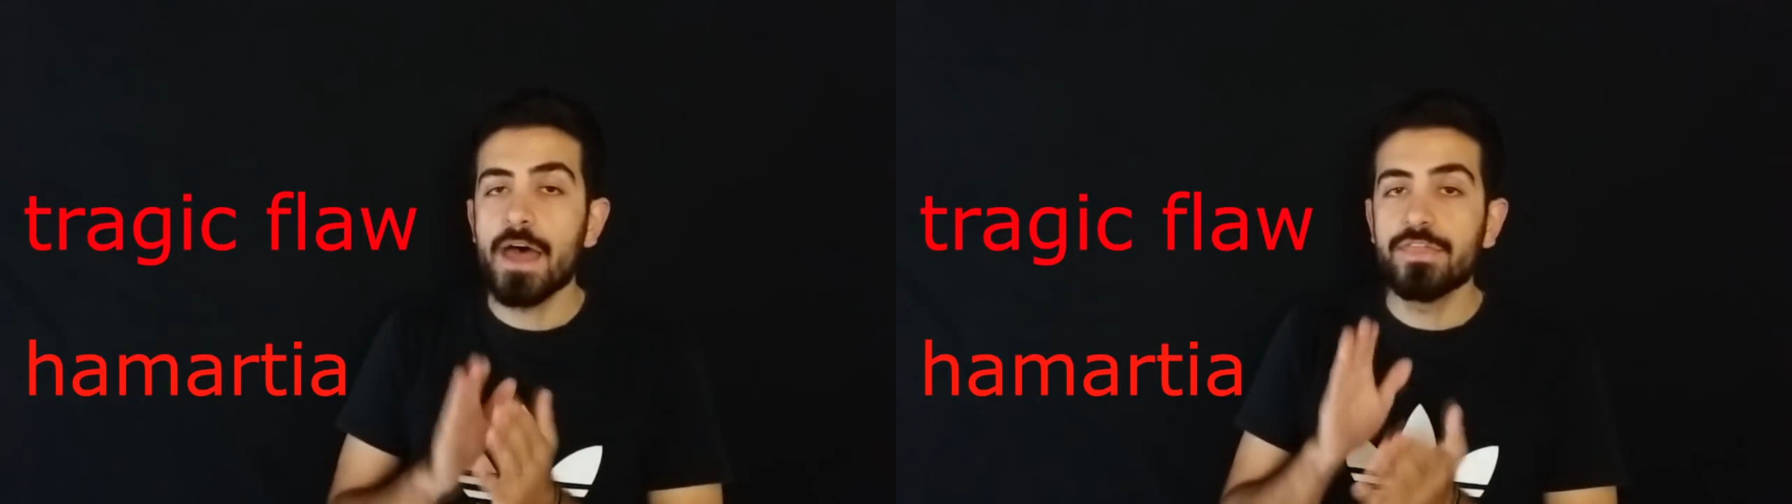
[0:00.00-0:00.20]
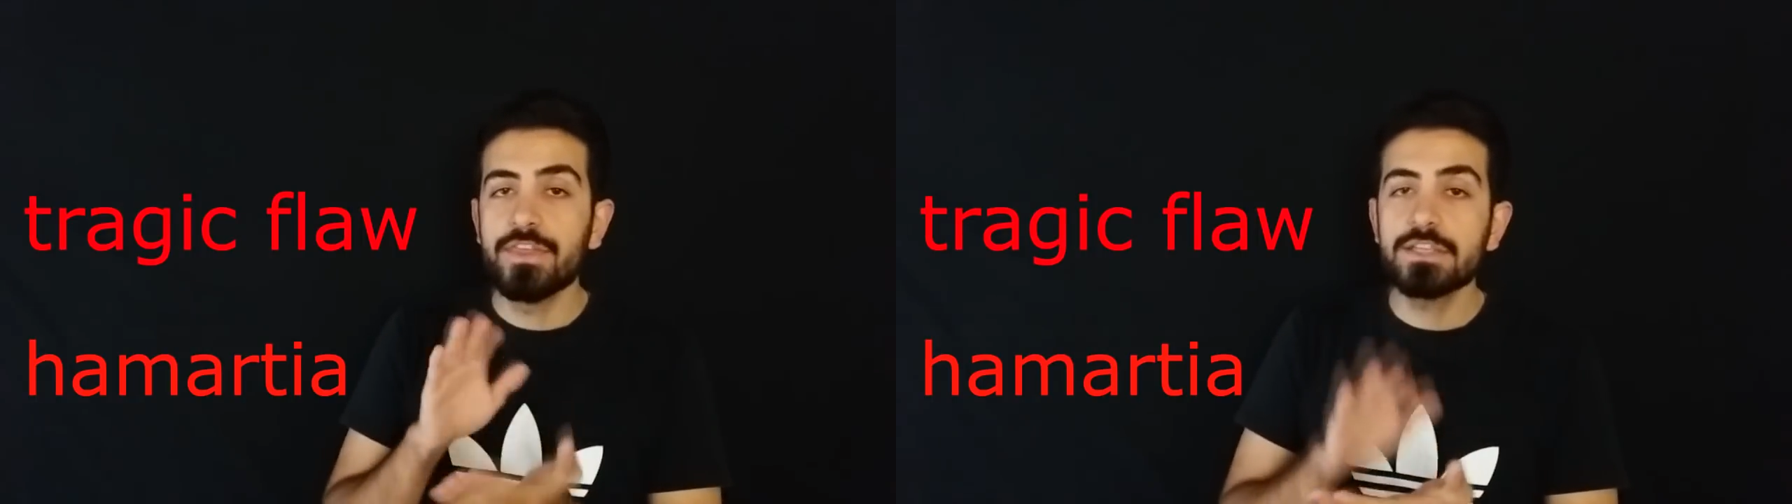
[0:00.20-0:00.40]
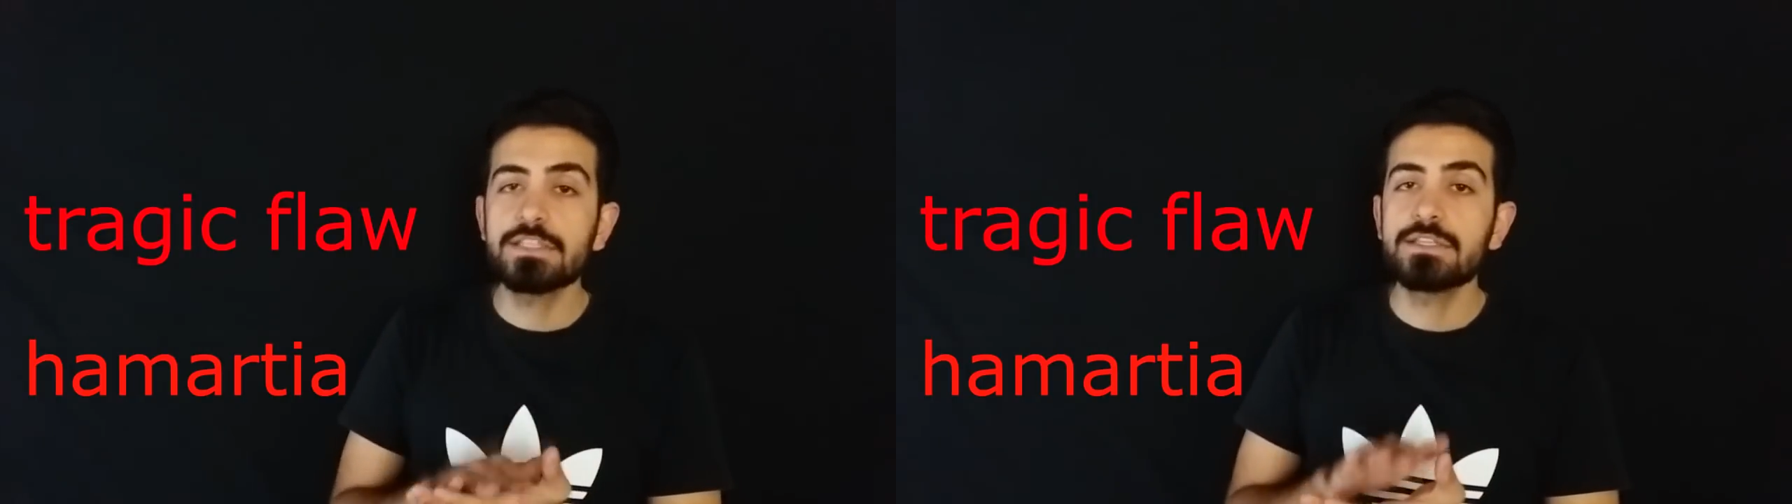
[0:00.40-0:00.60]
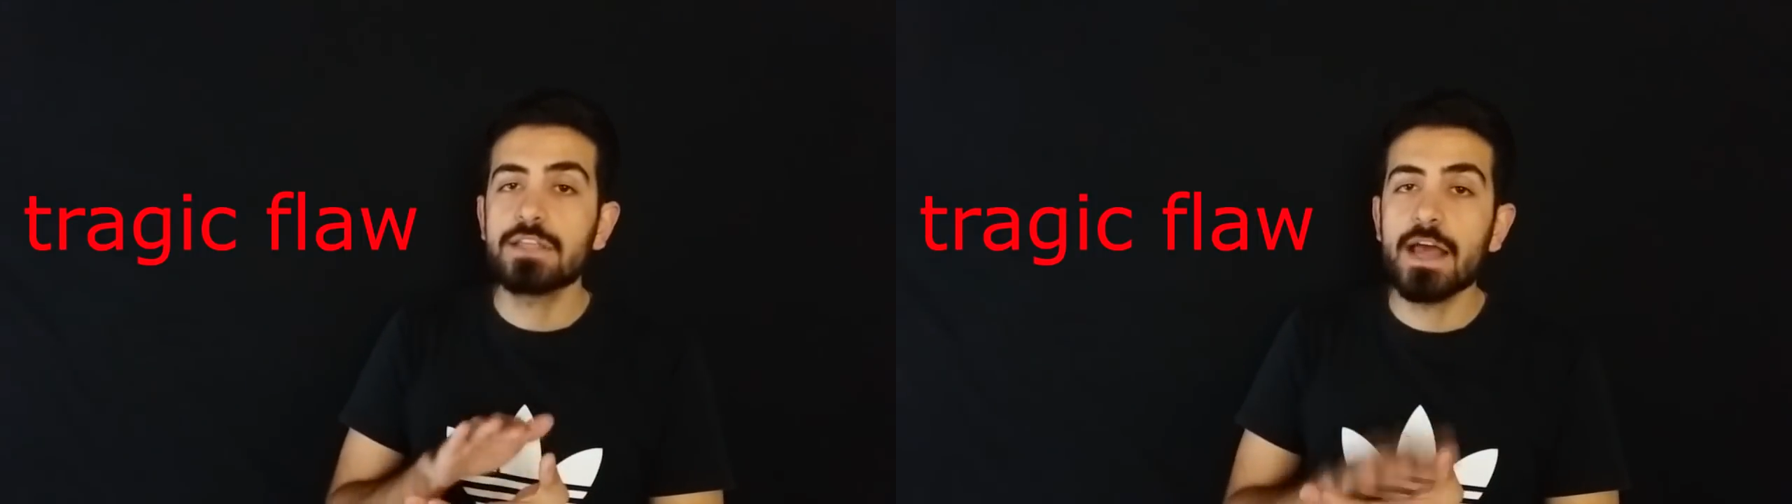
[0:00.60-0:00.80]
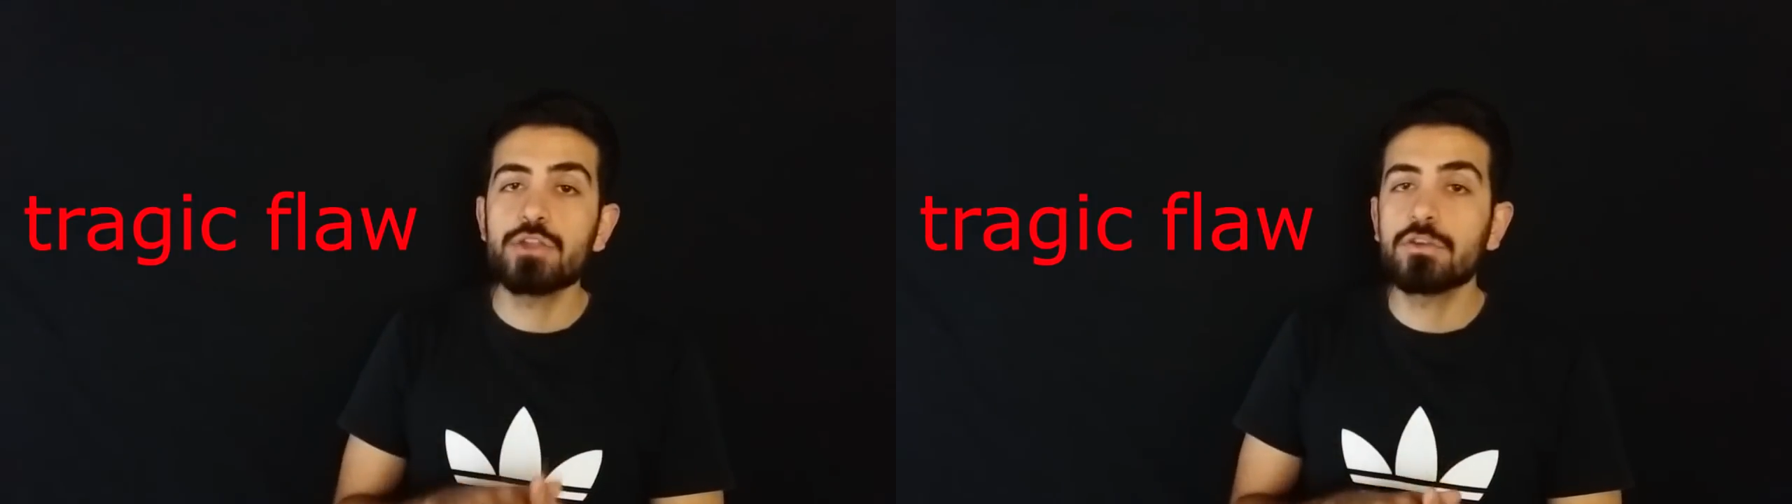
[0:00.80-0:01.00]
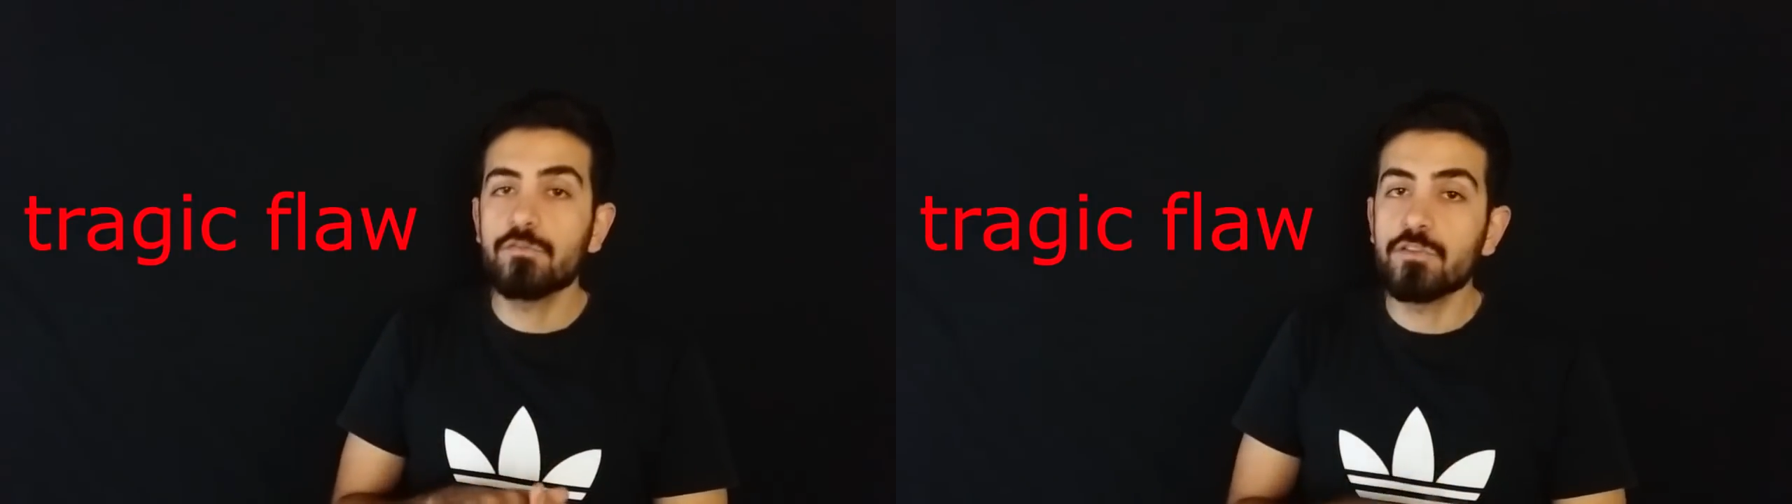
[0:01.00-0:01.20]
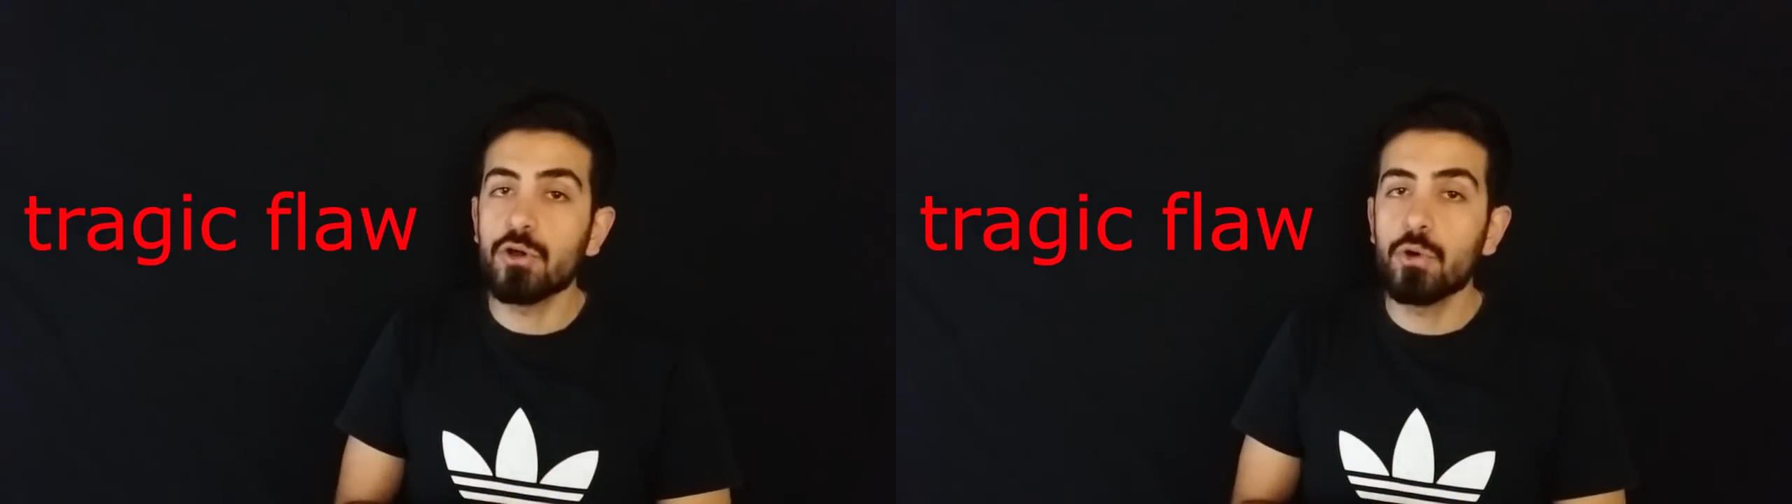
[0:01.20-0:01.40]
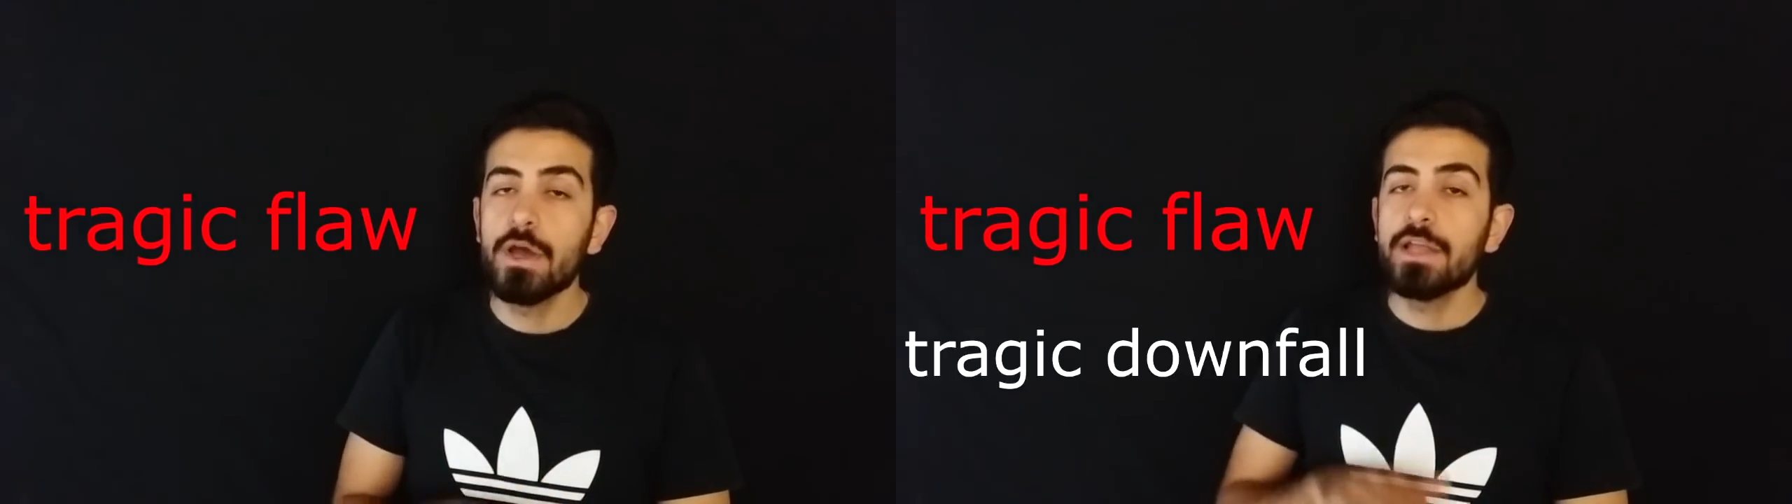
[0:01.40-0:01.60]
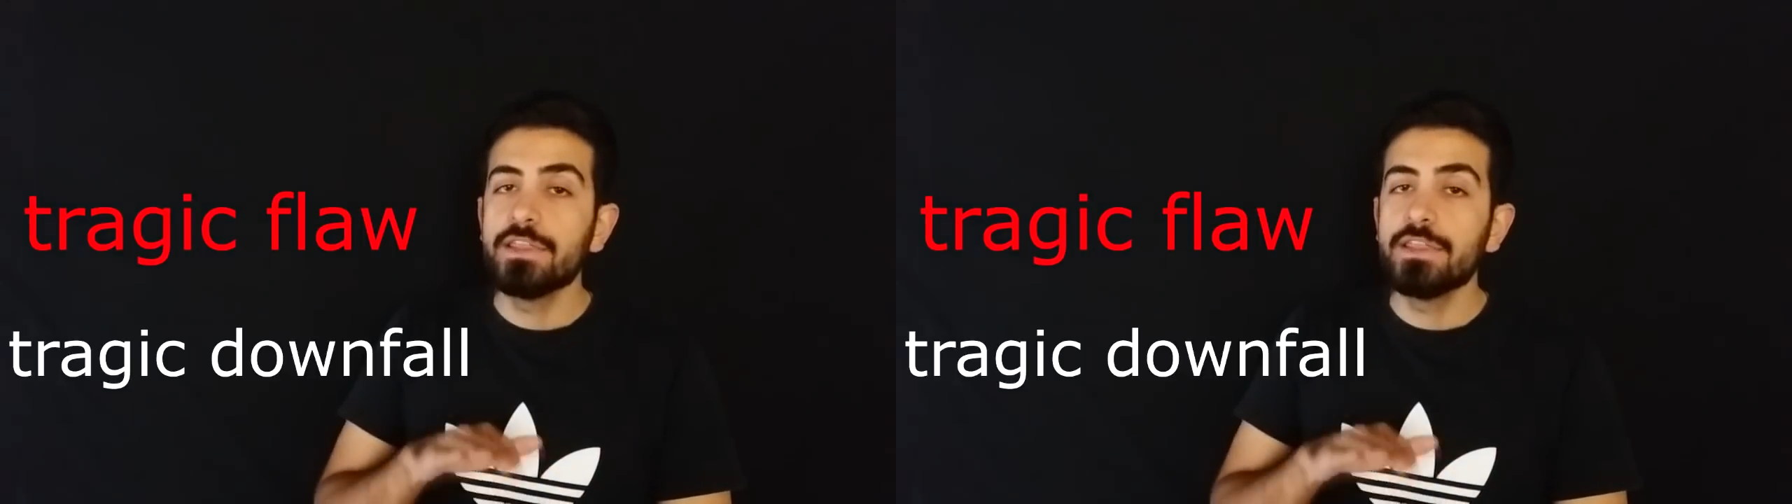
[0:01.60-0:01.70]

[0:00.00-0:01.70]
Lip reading: and this tragic flaw